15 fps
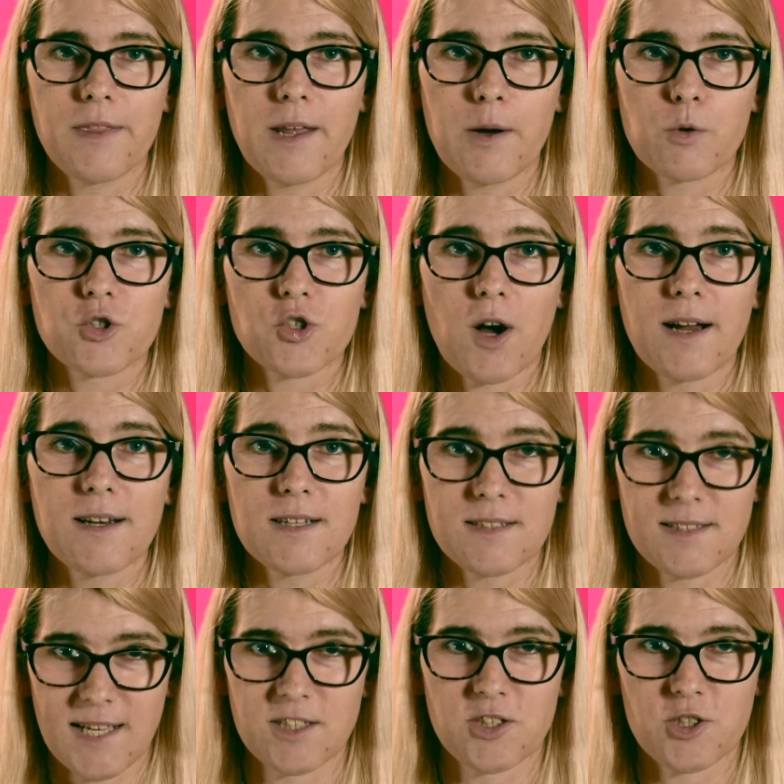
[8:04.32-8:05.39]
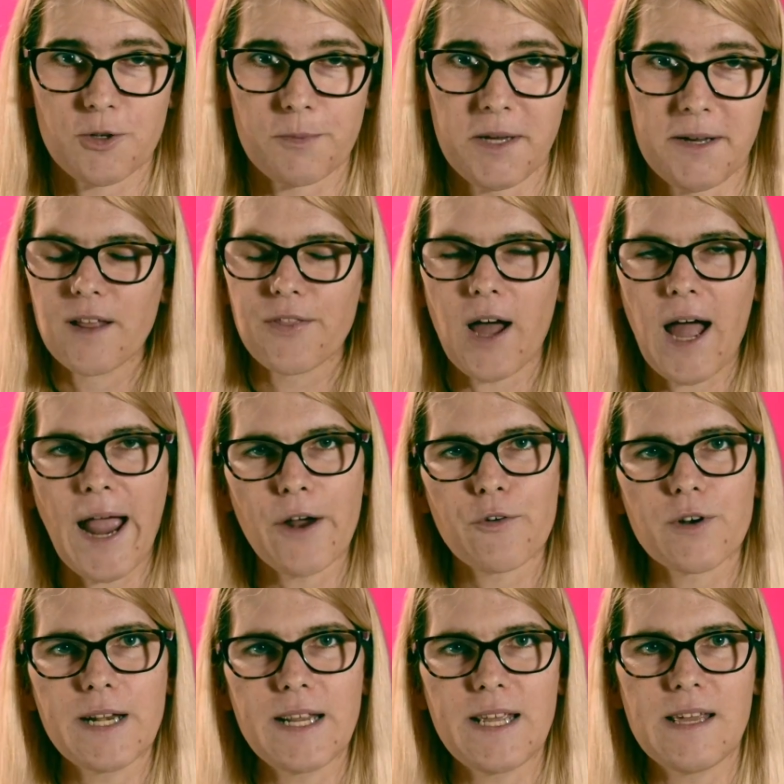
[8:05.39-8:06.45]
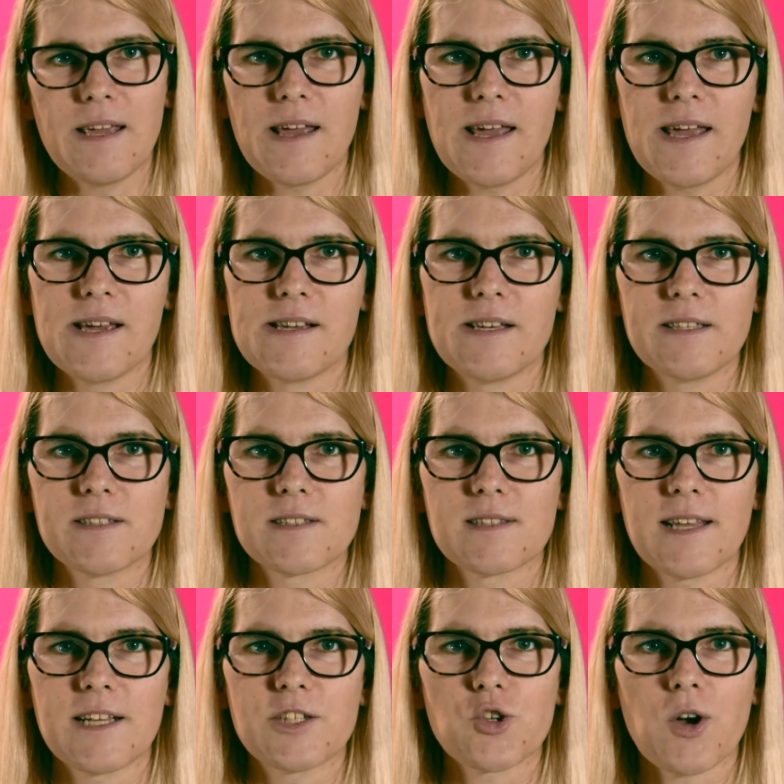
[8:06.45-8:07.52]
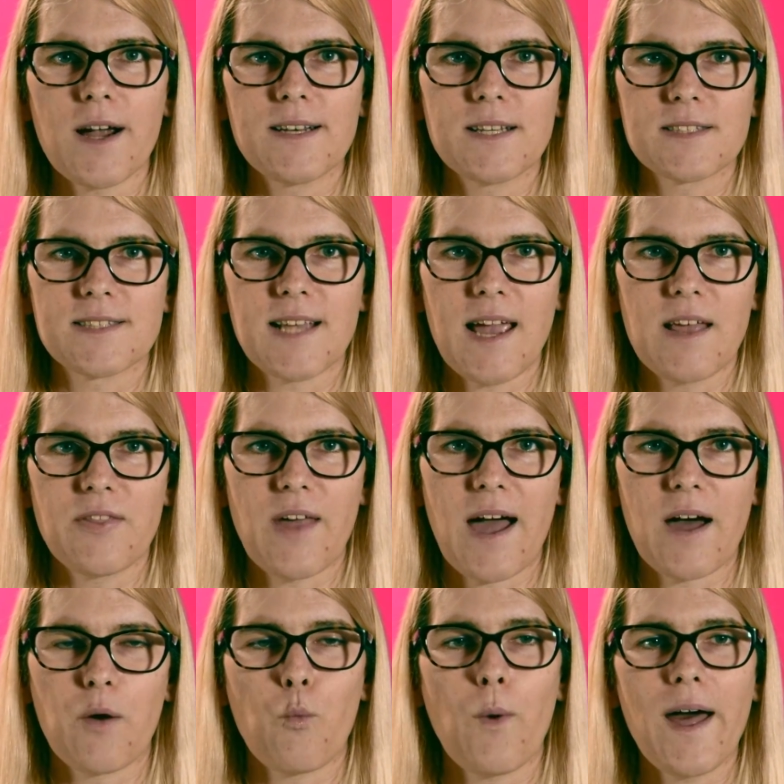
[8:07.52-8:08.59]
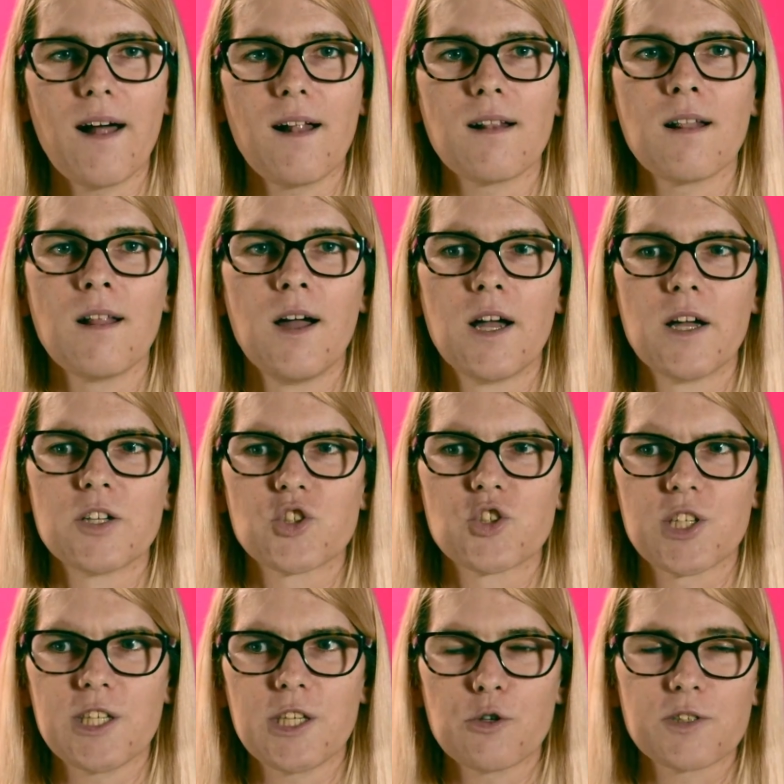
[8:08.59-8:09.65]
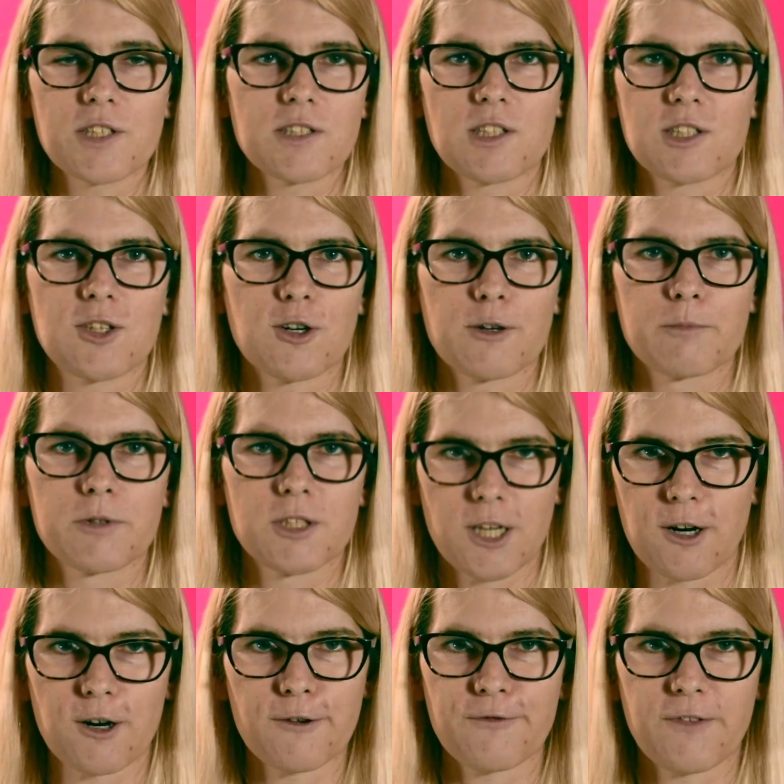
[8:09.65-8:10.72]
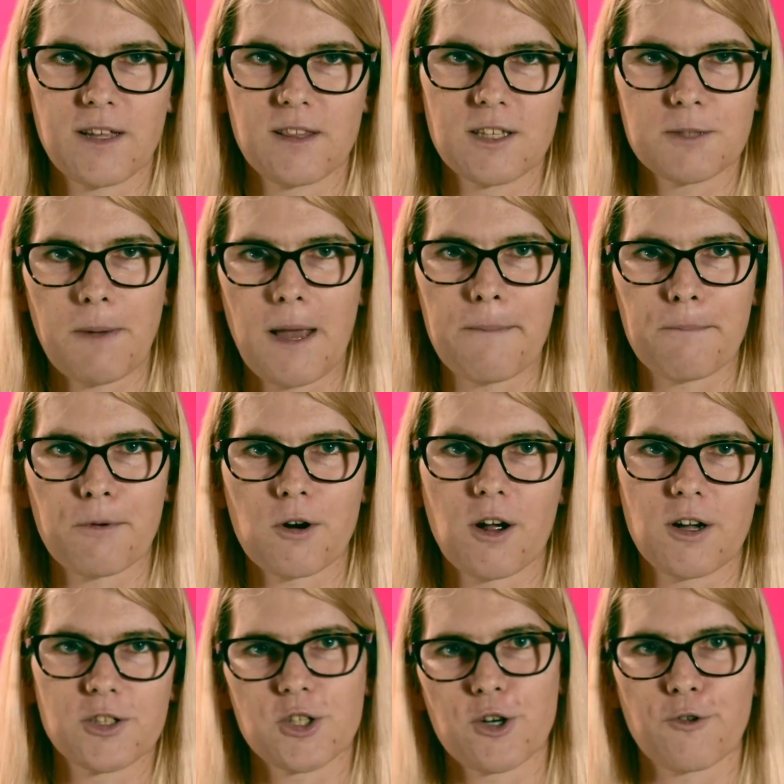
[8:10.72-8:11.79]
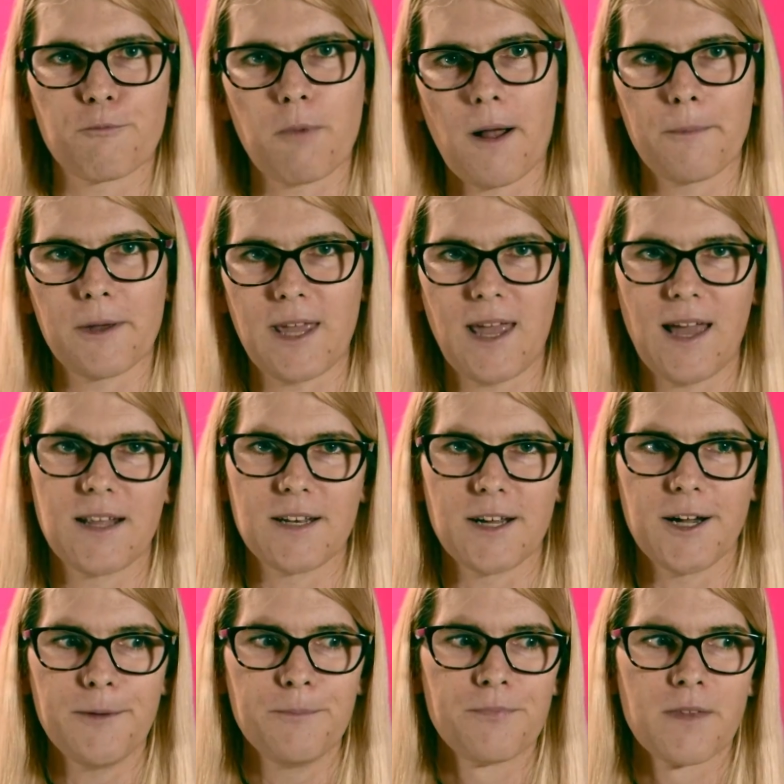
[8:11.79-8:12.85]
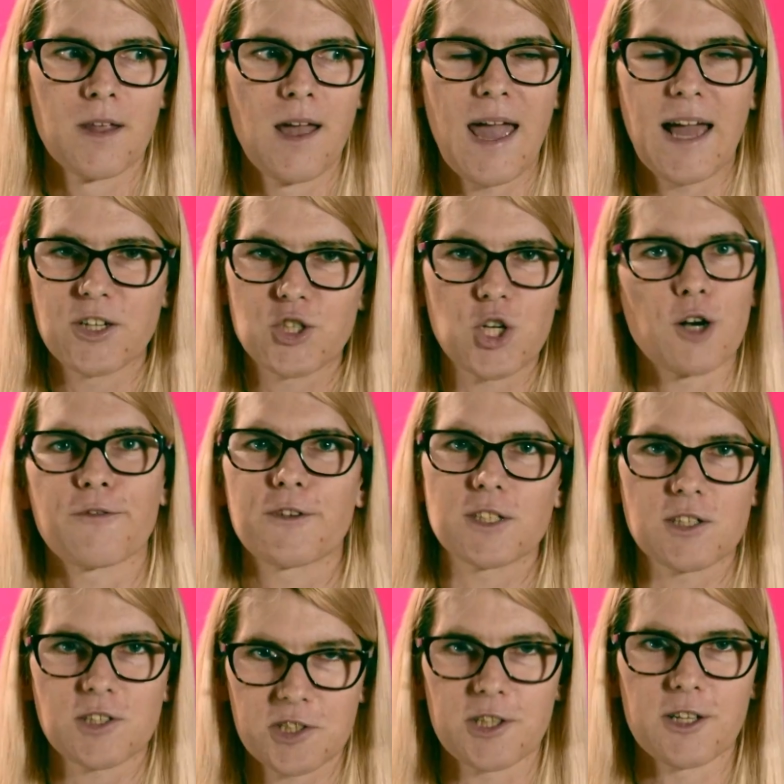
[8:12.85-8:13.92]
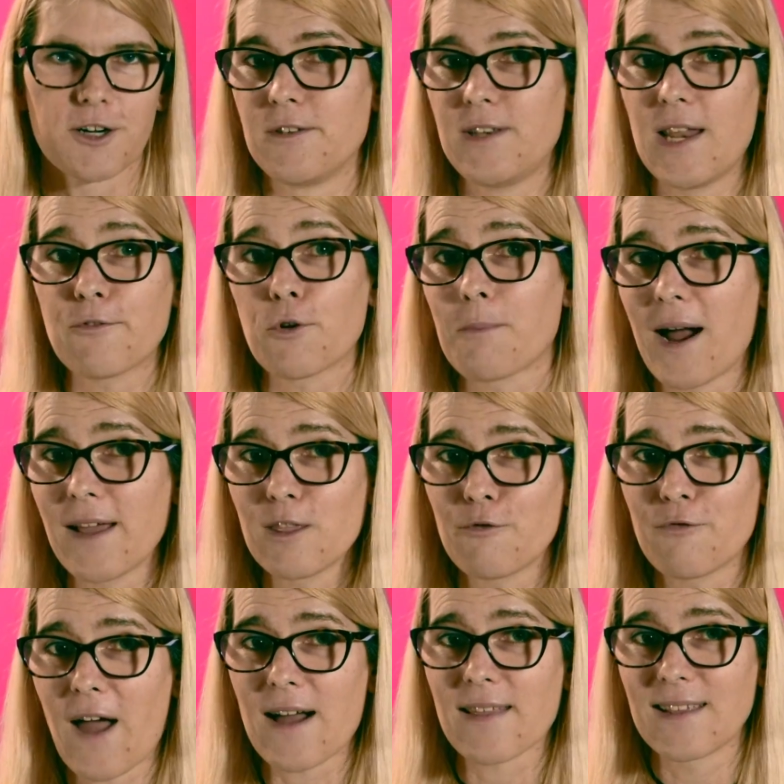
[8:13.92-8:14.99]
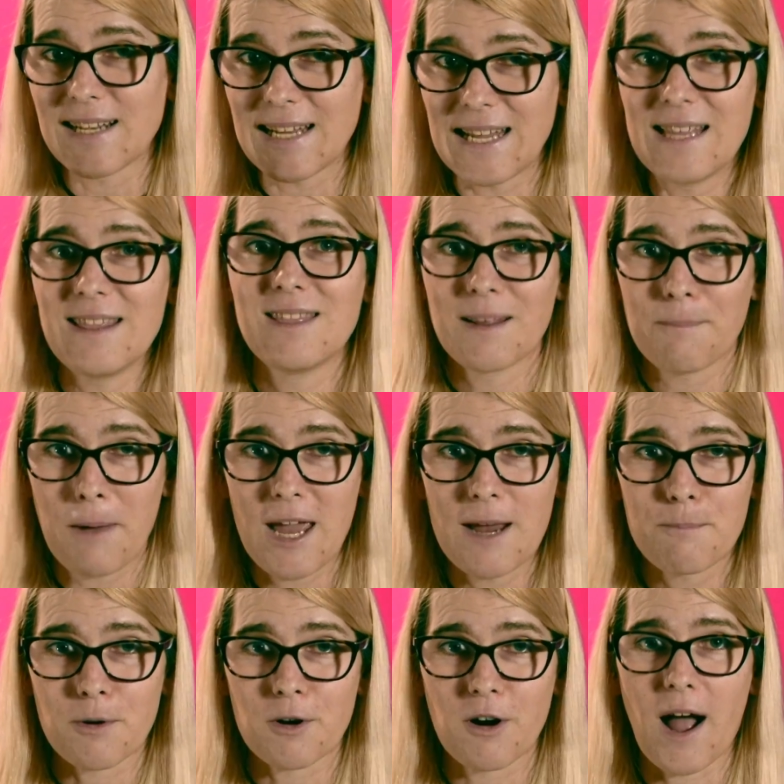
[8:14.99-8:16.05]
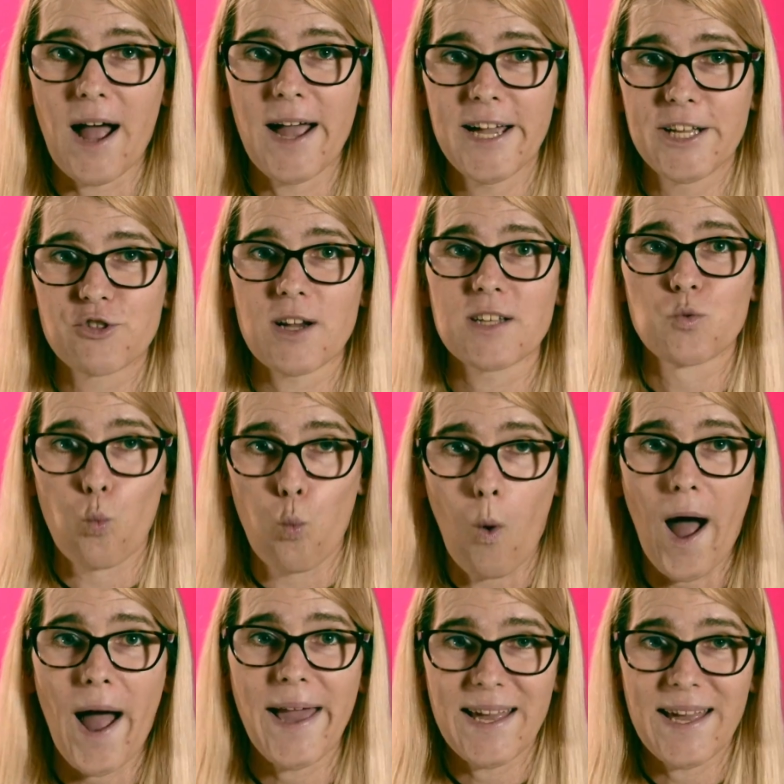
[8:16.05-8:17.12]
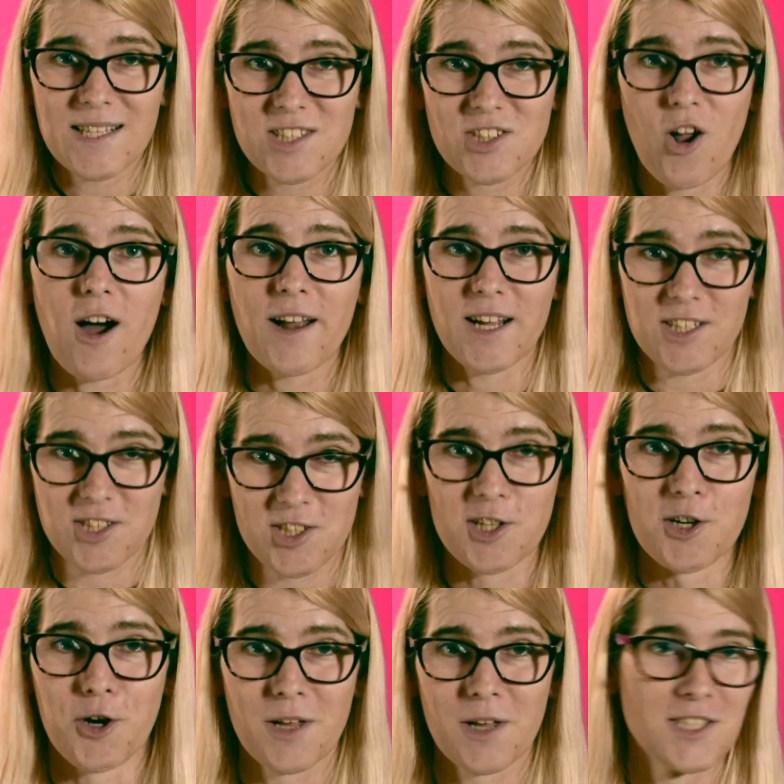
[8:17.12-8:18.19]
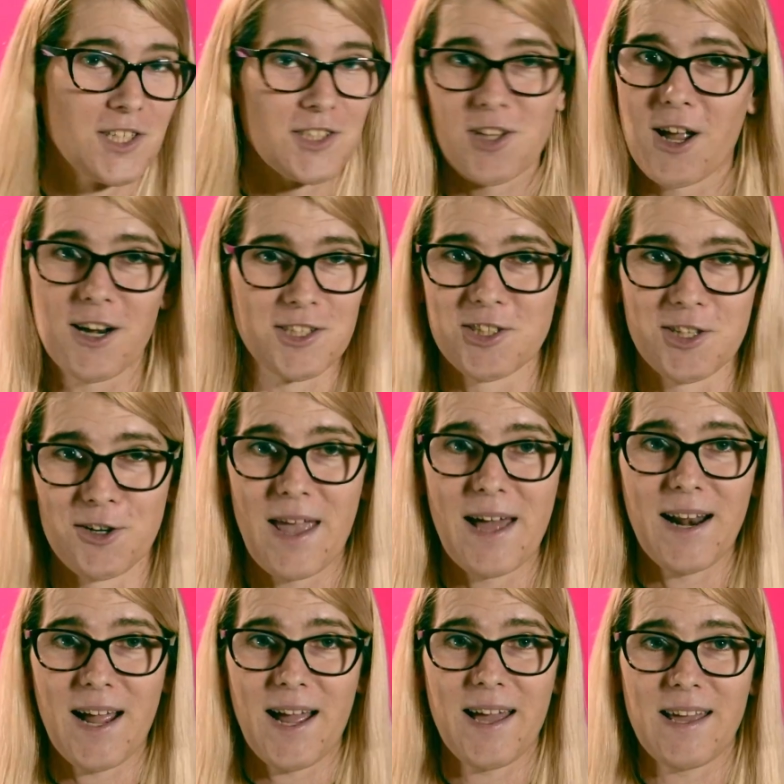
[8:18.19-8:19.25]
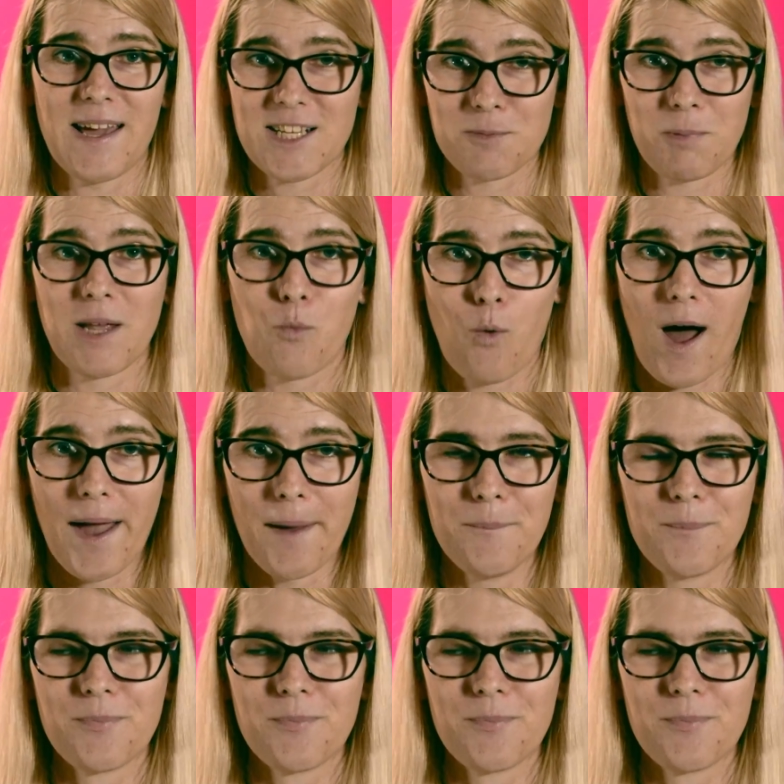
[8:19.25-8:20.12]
they were trying to censor me. The irony is they tried to say that, well, she uses the term TERF in this paper on TERF propaganda, and TERF is a slur. Never mind the fact that in the paper, I address why it's not a slur, because it's not a slur, and I explain why.